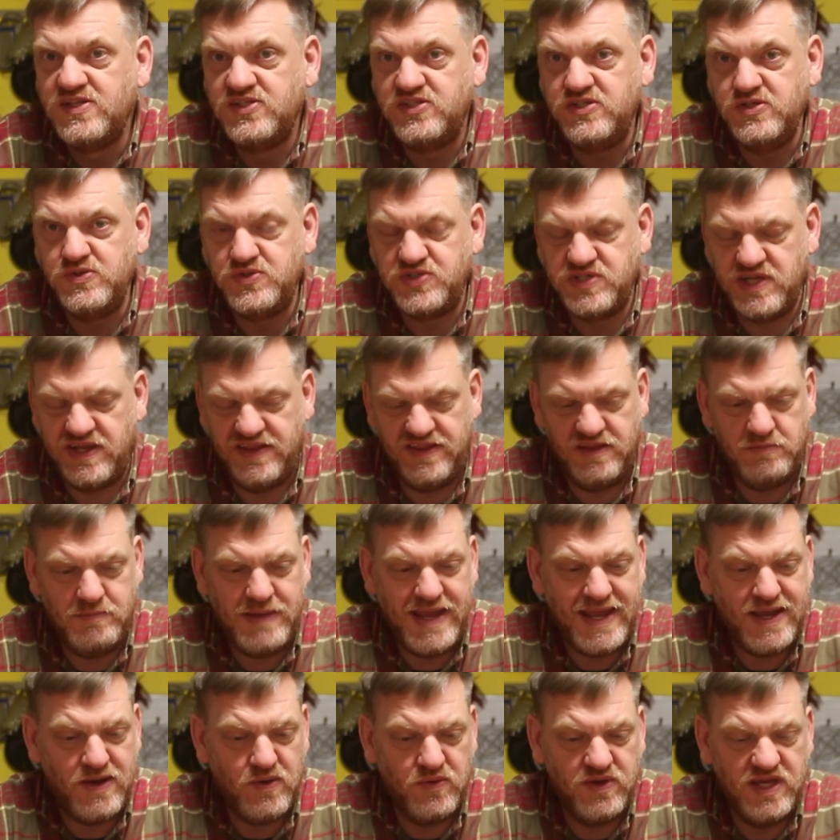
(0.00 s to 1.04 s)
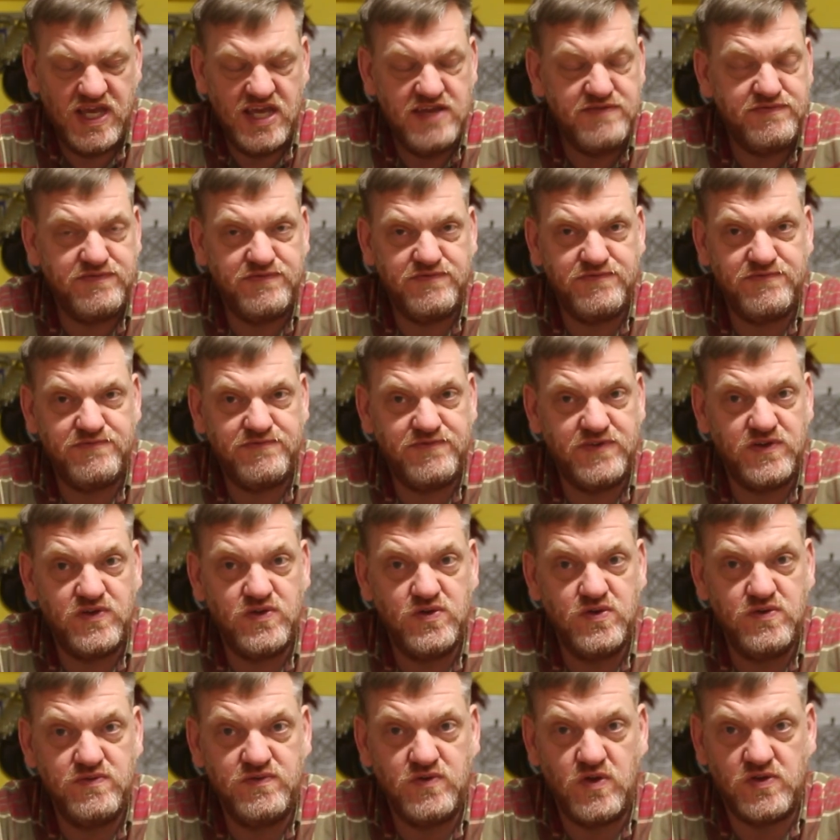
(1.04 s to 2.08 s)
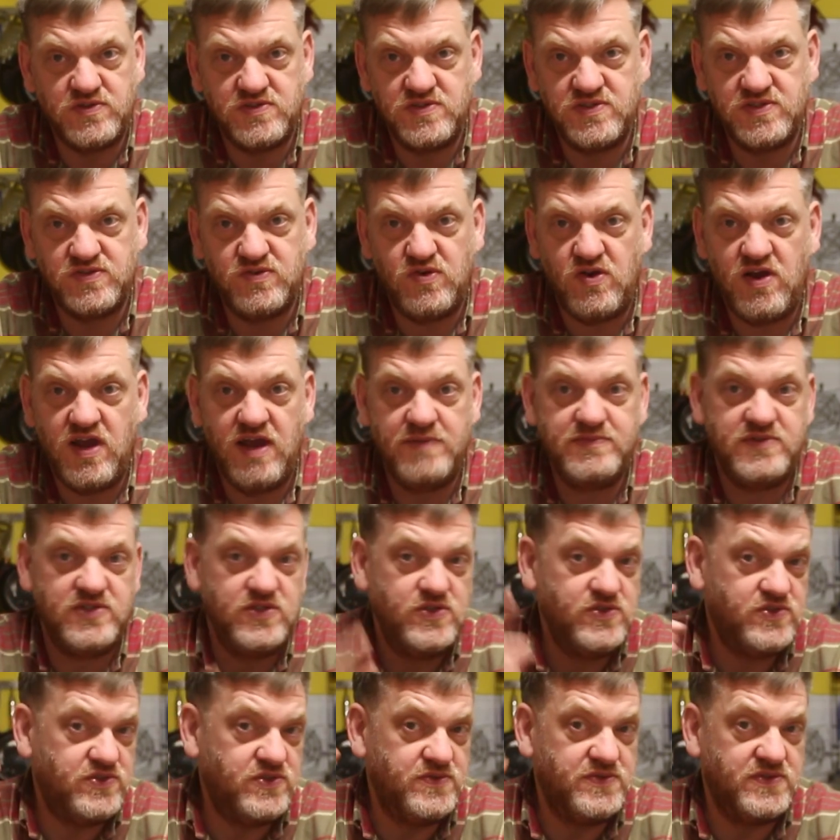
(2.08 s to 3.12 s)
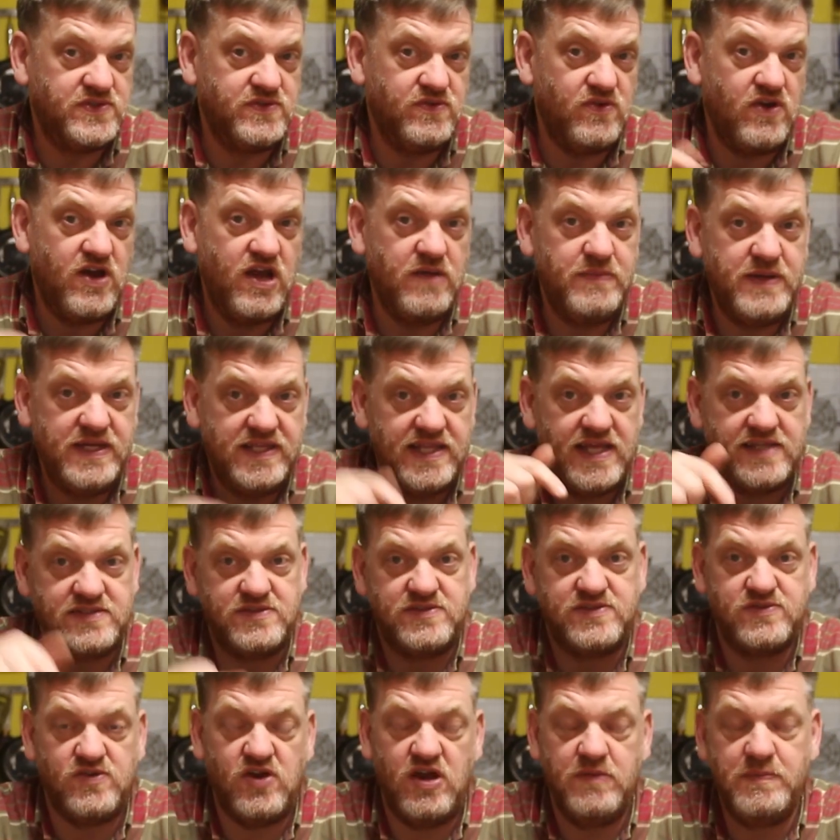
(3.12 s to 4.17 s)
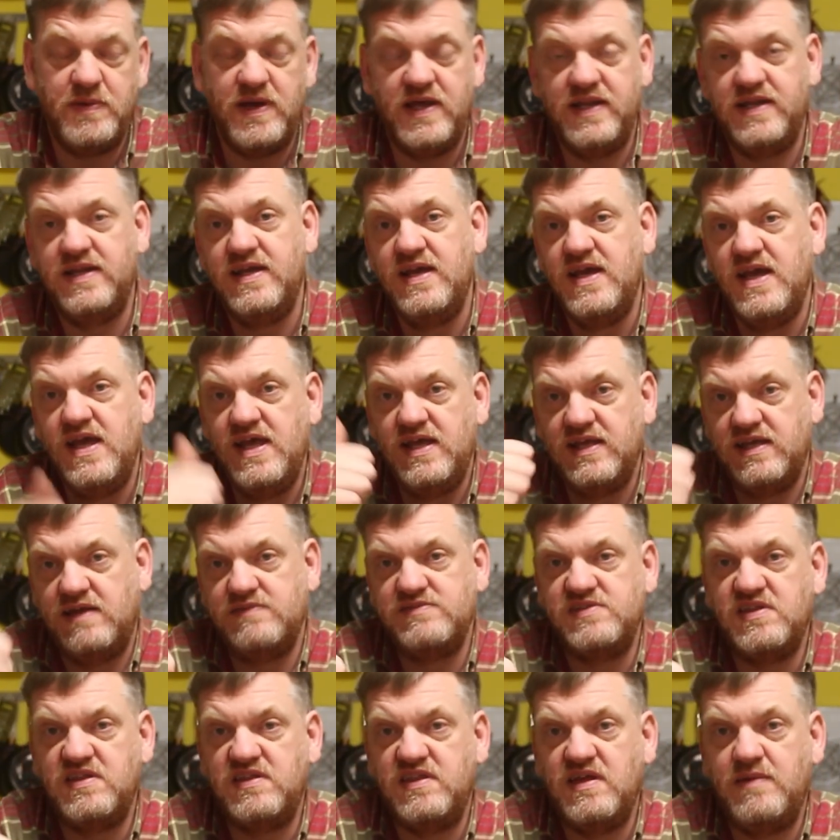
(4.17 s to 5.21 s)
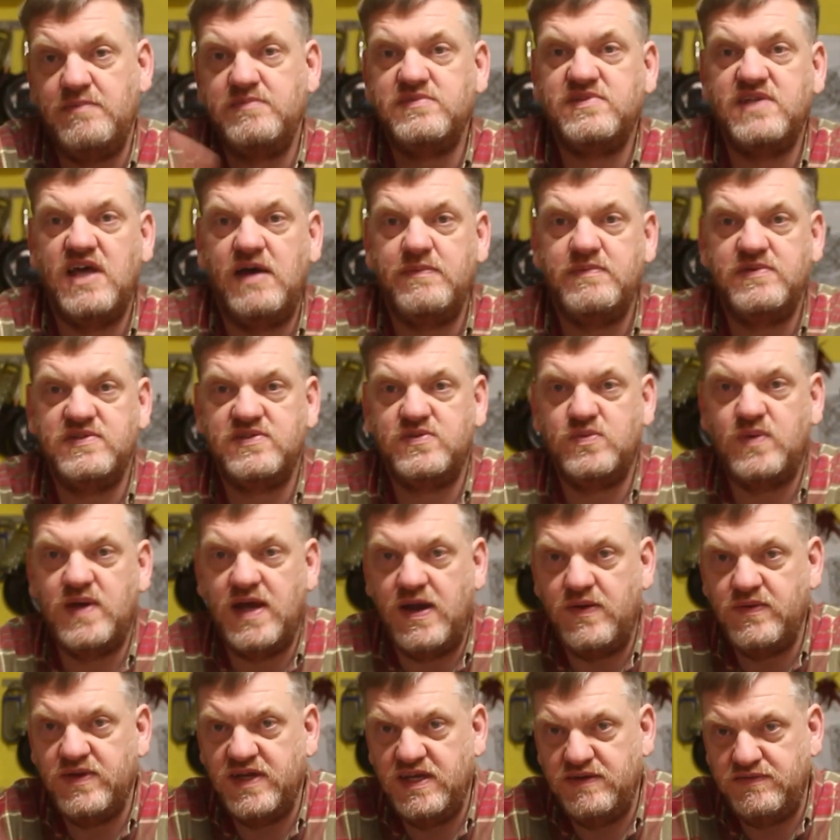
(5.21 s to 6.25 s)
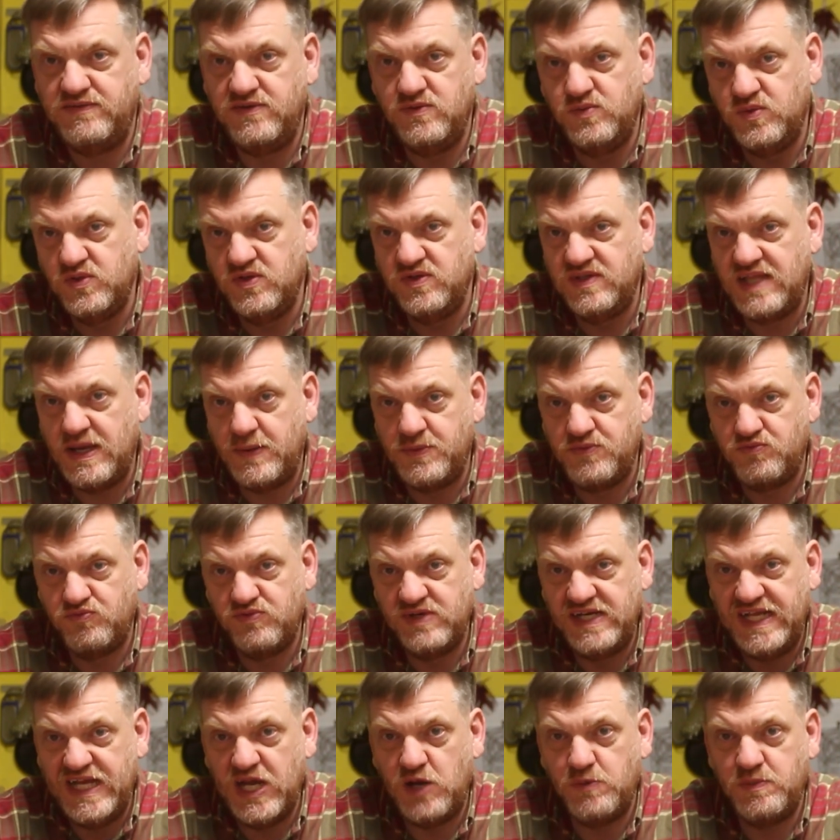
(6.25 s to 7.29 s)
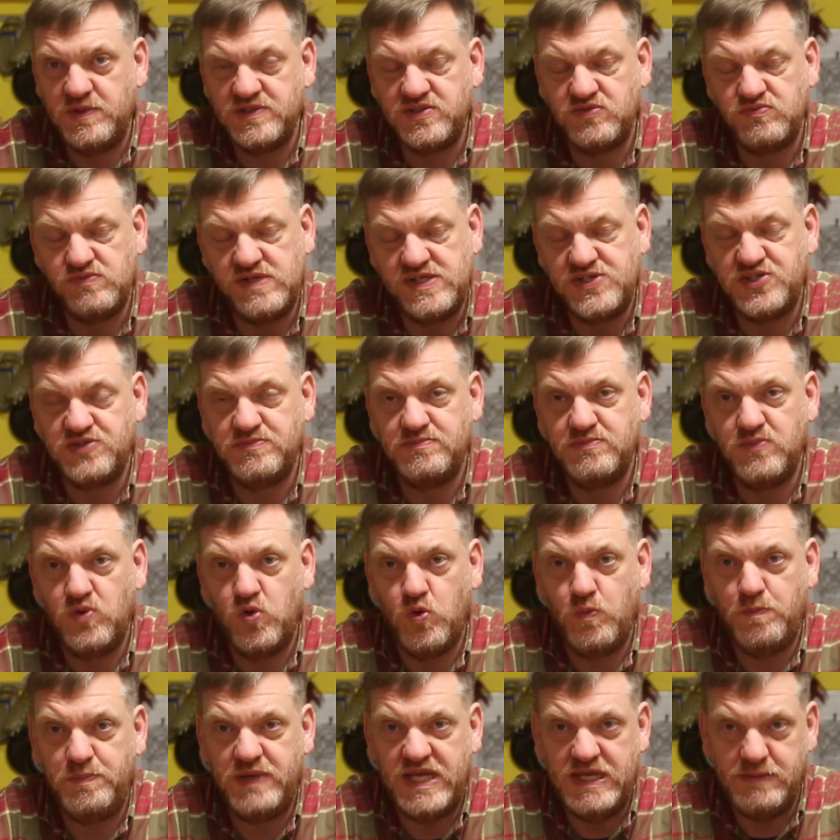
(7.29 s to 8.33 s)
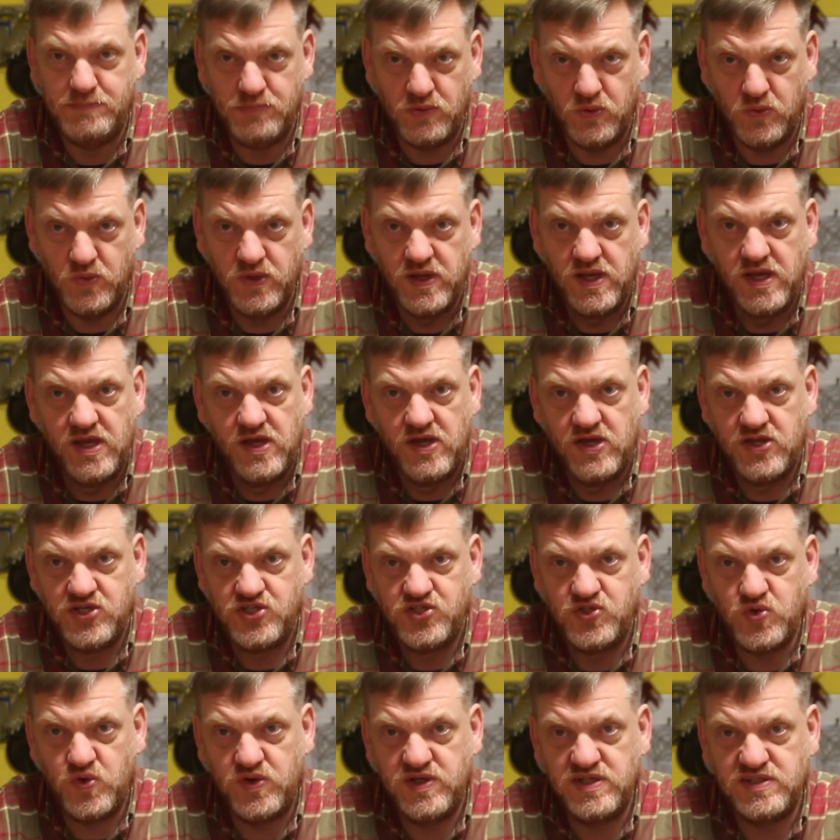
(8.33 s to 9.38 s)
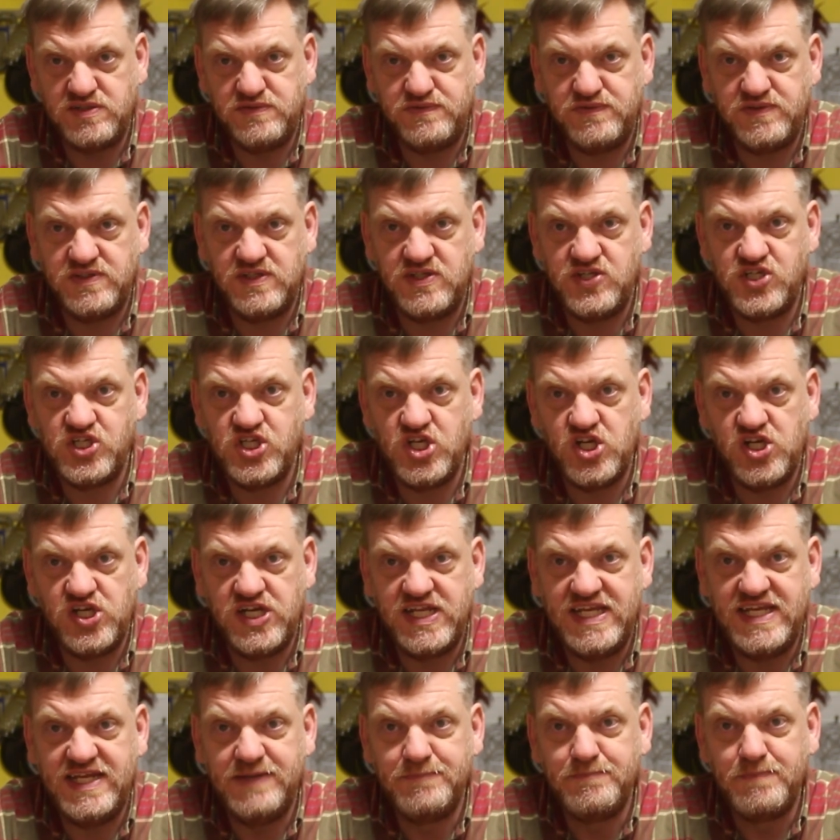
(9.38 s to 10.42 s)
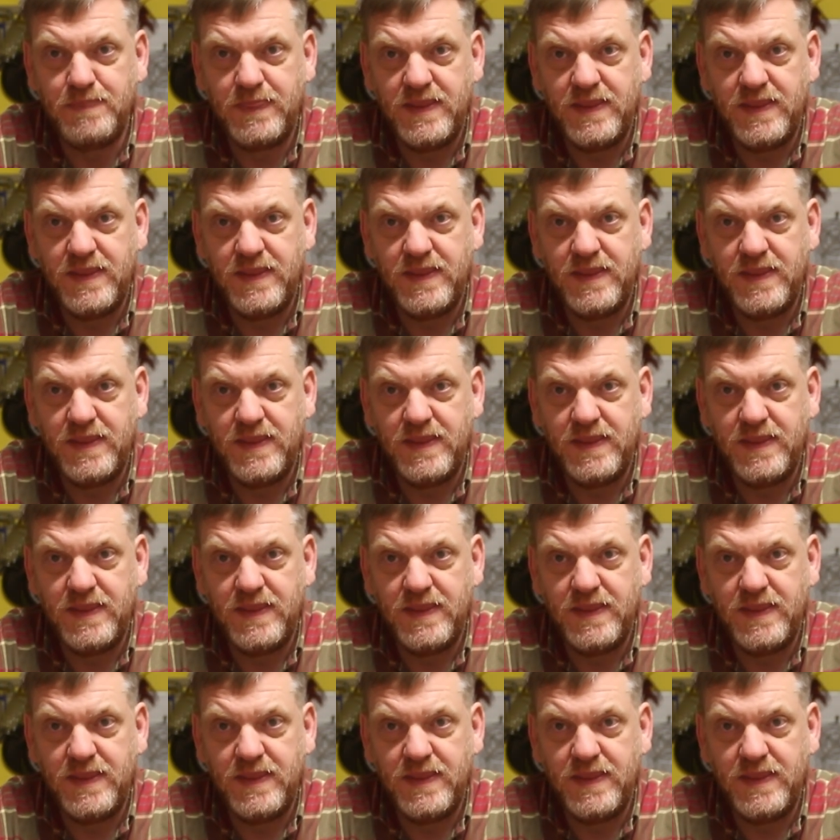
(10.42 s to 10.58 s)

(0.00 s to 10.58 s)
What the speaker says: Do check them out. If you've not subscribed, do subscribe. Hit that subscribe button. Give us a thumbs up as well if you would. That would really help us reach more people. Join us for the journey.